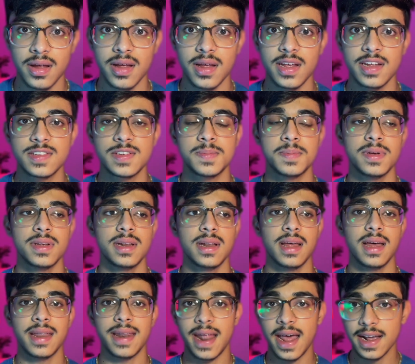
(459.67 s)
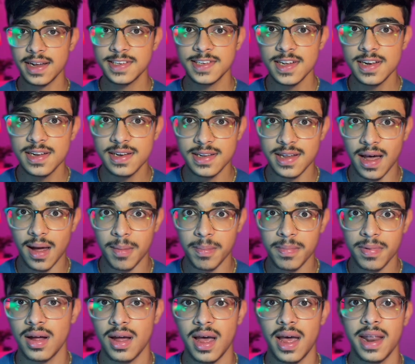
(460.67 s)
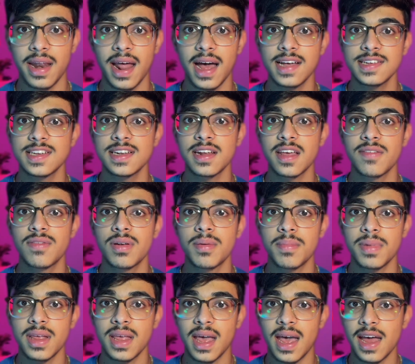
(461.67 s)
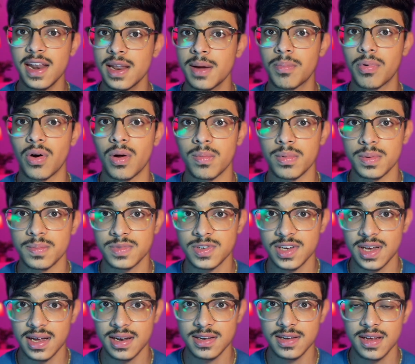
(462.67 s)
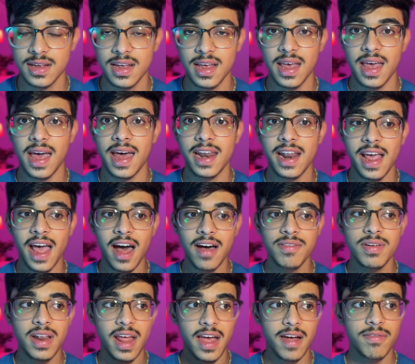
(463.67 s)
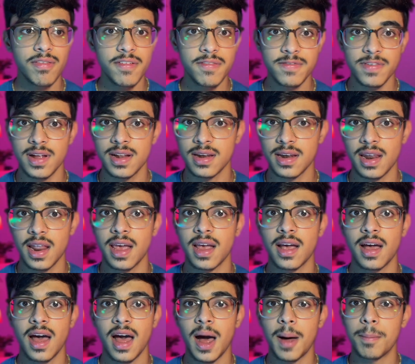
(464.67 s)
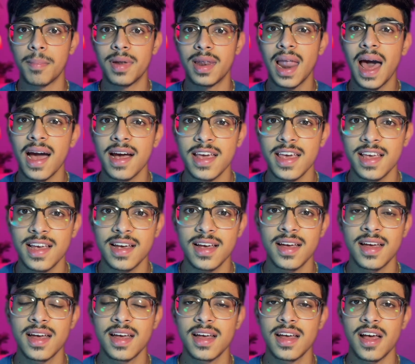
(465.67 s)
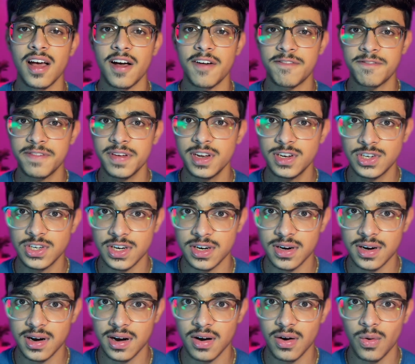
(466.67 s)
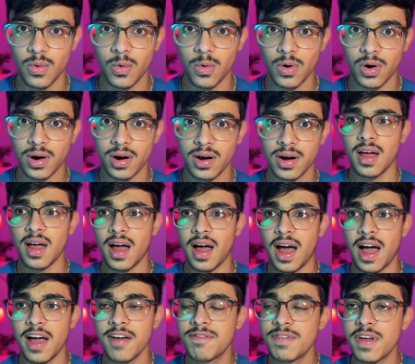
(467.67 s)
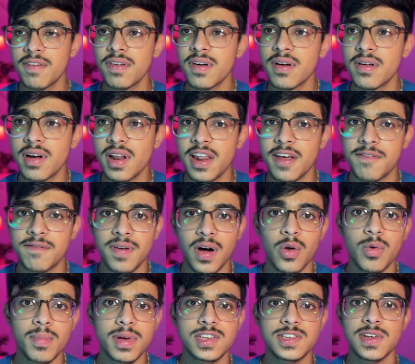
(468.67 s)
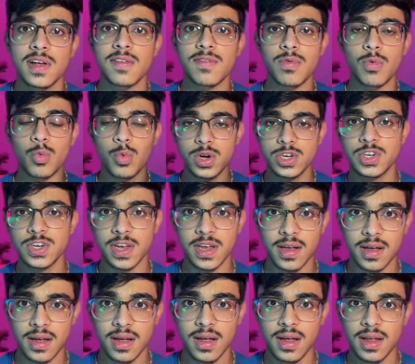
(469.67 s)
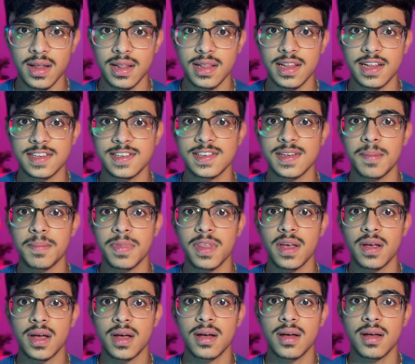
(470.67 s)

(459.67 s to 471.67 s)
It's been an excellent app and hasn't given me any problems yet, and I haven't ever felt like I'm lacking a feature, or I've never really found myself wishing that something